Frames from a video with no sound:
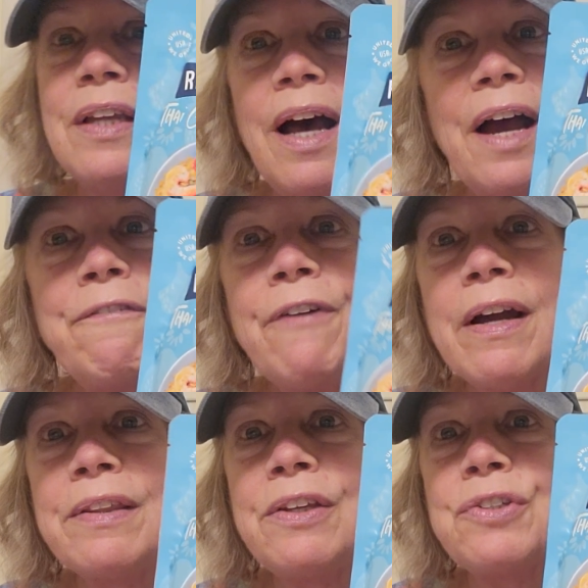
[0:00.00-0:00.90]
I
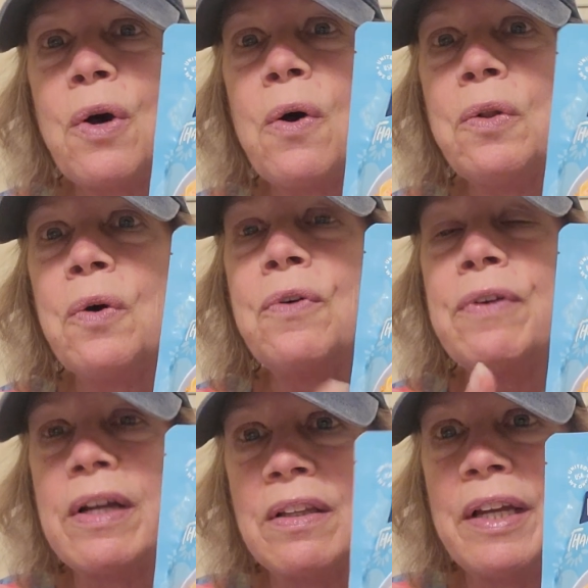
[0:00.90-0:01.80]
find these all
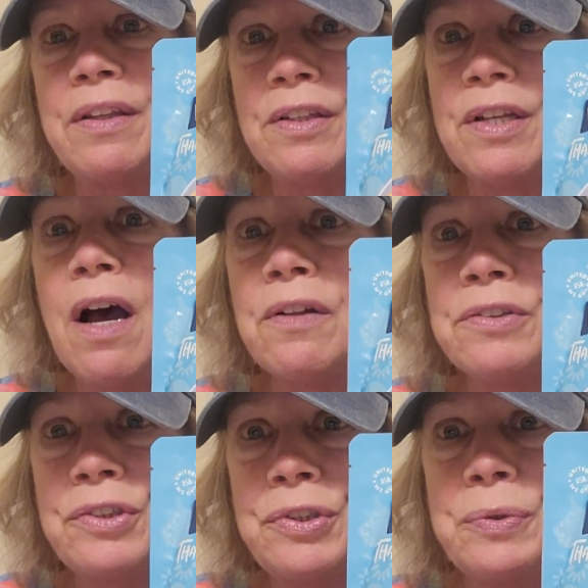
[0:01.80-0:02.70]
over at like the
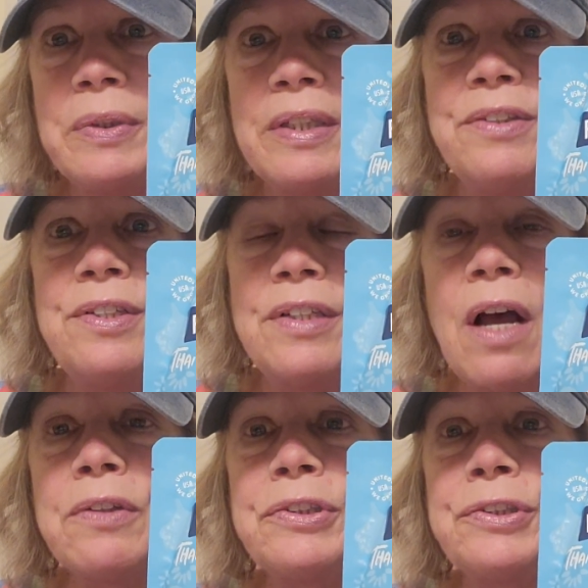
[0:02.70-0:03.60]
dollar stores,
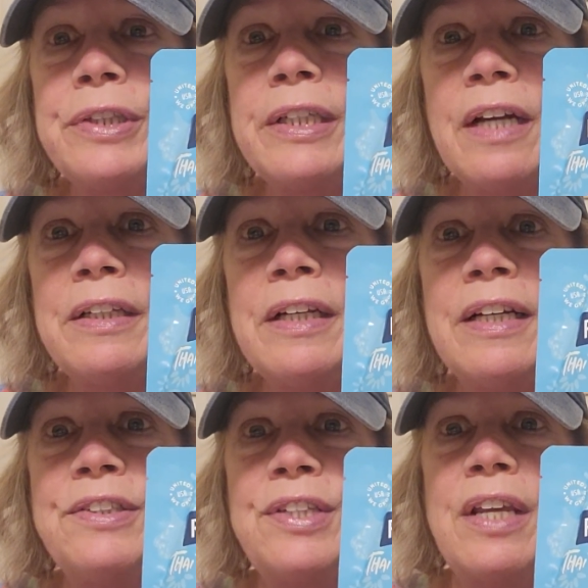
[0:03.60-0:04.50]
Dollar Tree,
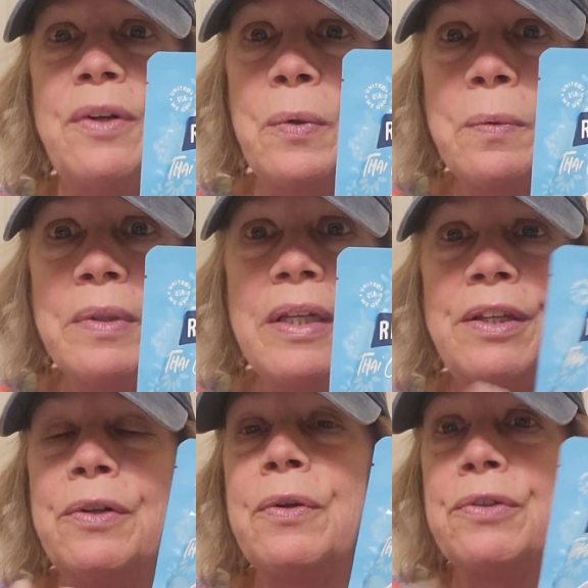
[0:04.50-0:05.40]
99-cent only.
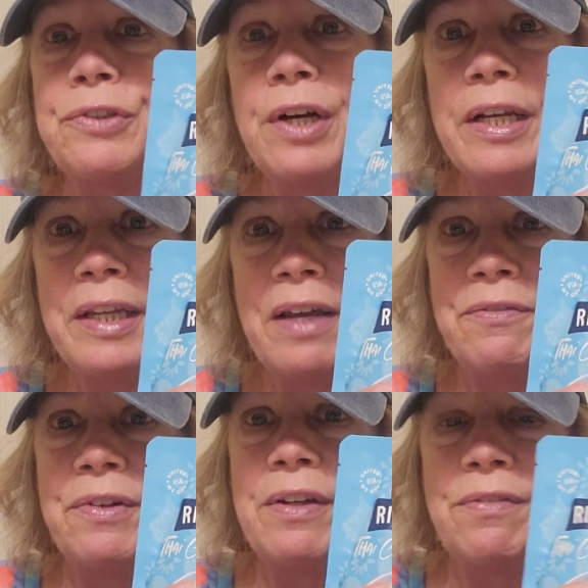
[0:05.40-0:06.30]
You know, they're trying to get
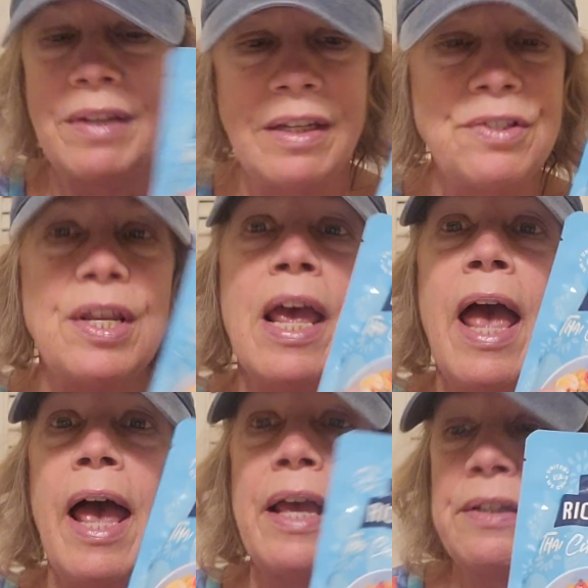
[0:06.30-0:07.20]
rid of these,
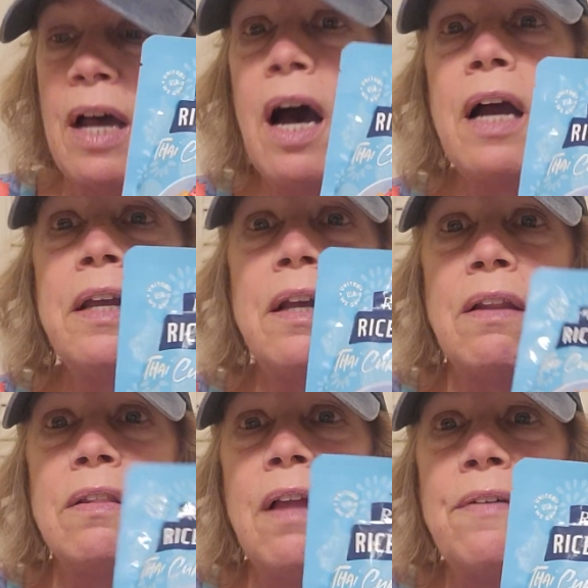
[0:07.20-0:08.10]
and I
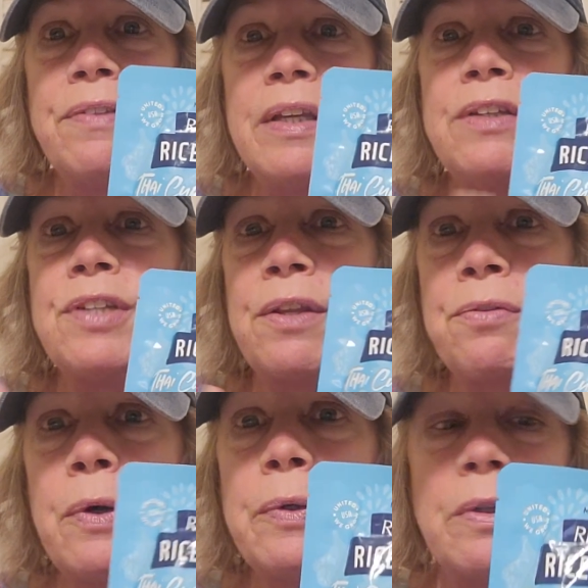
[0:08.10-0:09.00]
love these. I
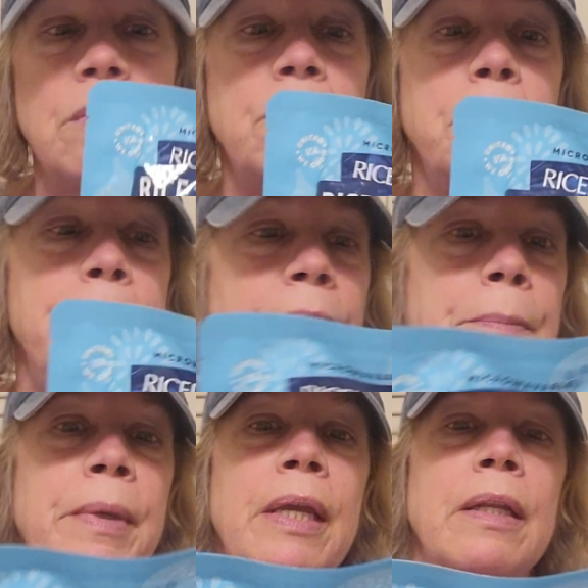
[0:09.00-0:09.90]
throw in a little bit
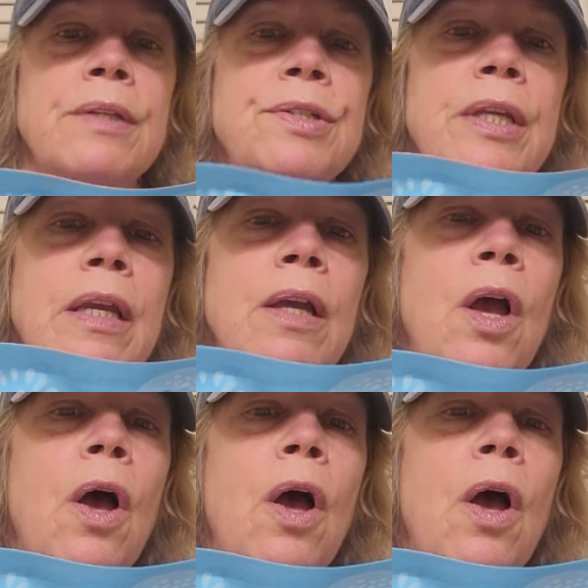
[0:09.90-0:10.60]
of meat. Let's see.